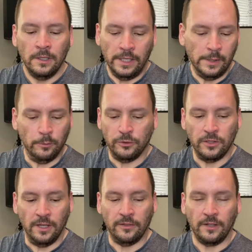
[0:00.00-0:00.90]
It was
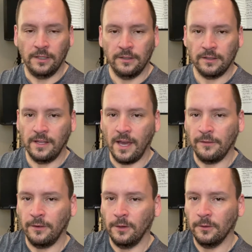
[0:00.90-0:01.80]
just, I took the
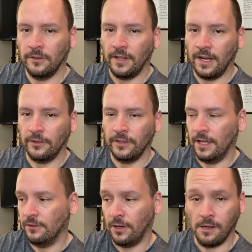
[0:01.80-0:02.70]
iPhone, sat
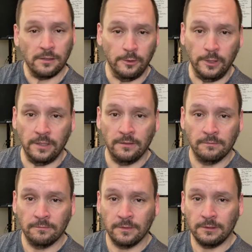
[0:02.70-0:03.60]
outside and talked to it.
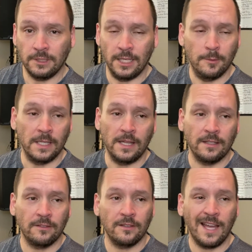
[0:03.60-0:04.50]
And I mean,
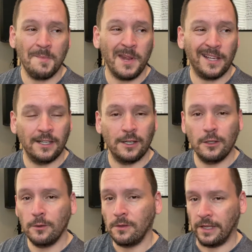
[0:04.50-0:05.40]
I'm not going to
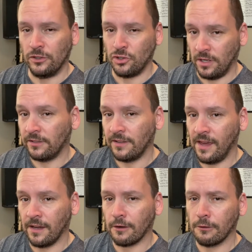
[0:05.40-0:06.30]
do like just
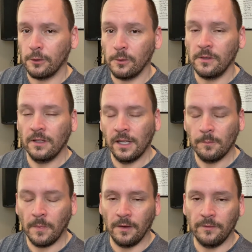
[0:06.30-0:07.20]
that crude.
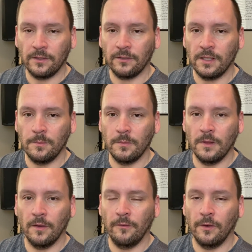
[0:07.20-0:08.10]
And obviously
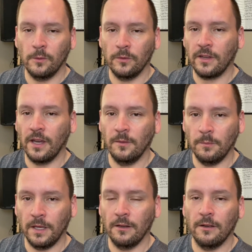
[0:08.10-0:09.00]
the phone's gotten
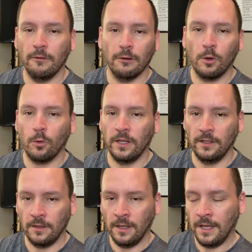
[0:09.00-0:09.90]
better and the
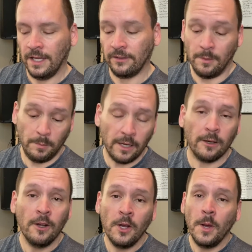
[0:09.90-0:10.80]
recording has gotten
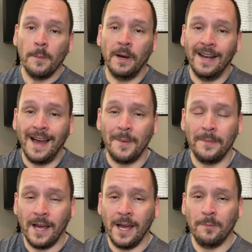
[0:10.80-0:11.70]
better, but
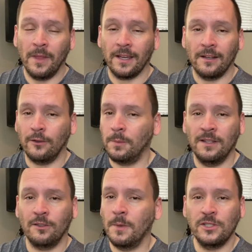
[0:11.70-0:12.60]
I'm not going to
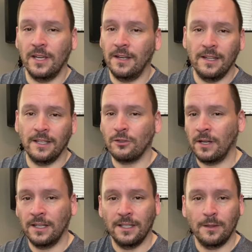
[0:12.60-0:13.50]
spend so much editing and
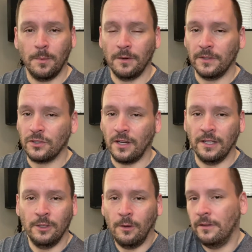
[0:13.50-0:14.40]
trying to get the perfect shot
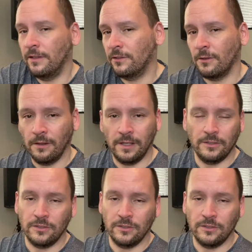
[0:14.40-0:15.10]
and do all this and do all that. It's